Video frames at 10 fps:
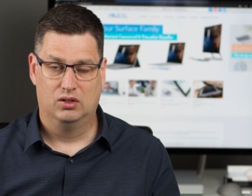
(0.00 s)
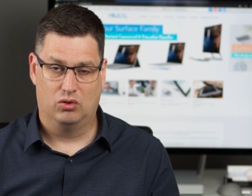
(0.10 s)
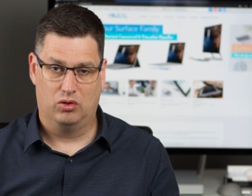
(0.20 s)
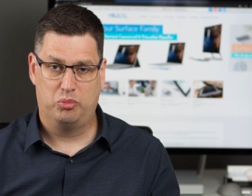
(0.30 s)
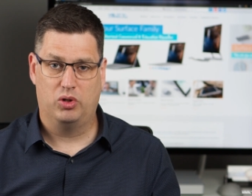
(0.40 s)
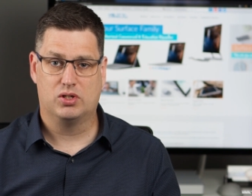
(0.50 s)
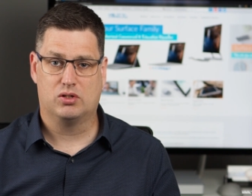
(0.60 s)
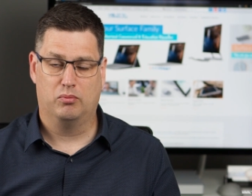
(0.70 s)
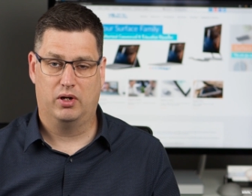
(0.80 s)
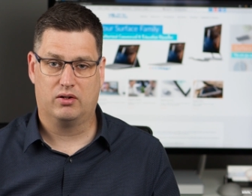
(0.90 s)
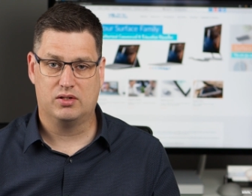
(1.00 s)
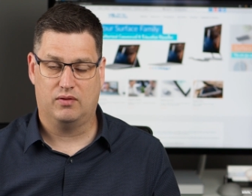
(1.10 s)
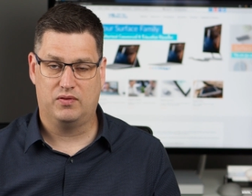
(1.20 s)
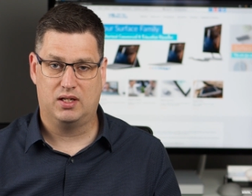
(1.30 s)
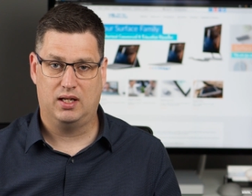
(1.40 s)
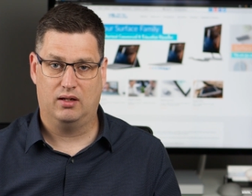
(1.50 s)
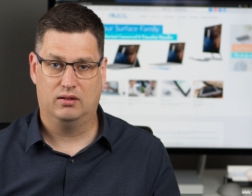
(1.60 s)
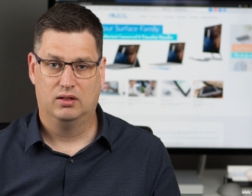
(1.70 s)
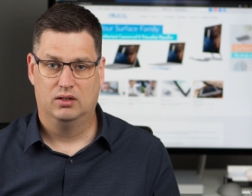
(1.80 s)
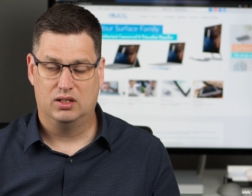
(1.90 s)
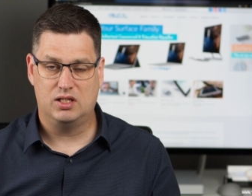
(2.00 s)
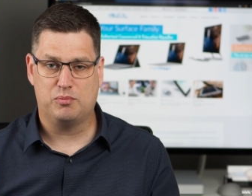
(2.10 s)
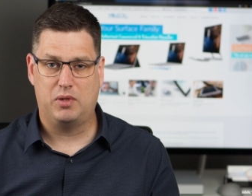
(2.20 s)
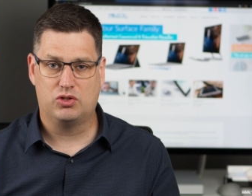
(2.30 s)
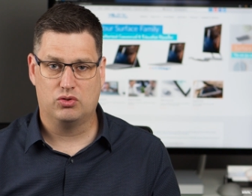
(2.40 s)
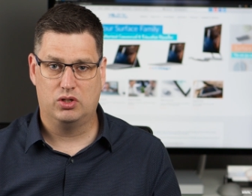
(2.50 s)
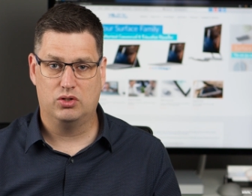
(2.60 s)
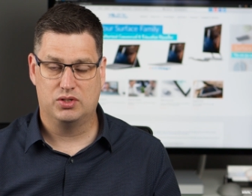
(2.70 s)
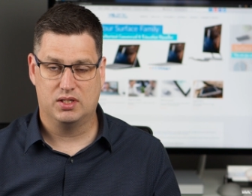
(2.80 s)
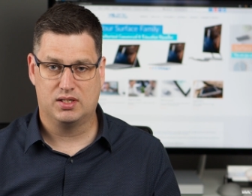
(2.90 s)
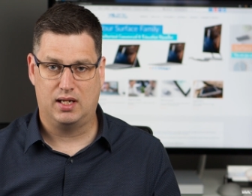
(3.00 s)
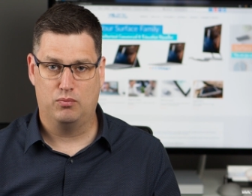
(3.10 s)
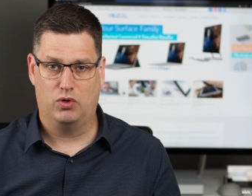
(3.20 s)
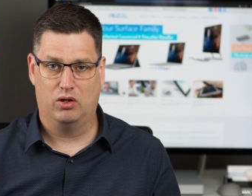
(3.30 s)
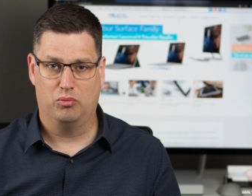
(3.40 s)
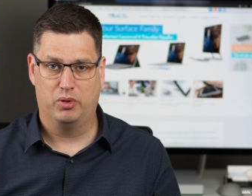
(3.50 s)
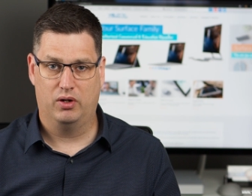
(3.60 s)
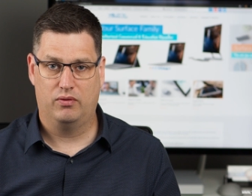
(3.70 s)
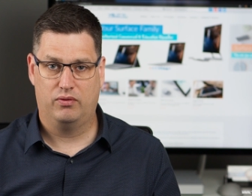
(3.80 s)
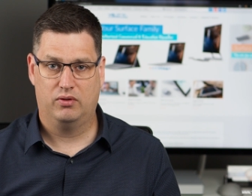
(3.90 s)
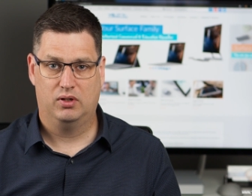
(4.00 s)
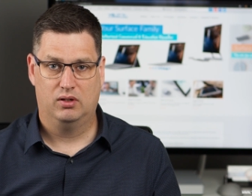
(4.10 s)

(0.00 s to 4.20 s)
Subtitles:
or a personal Microsoft account, and just make sure you use the same one on both.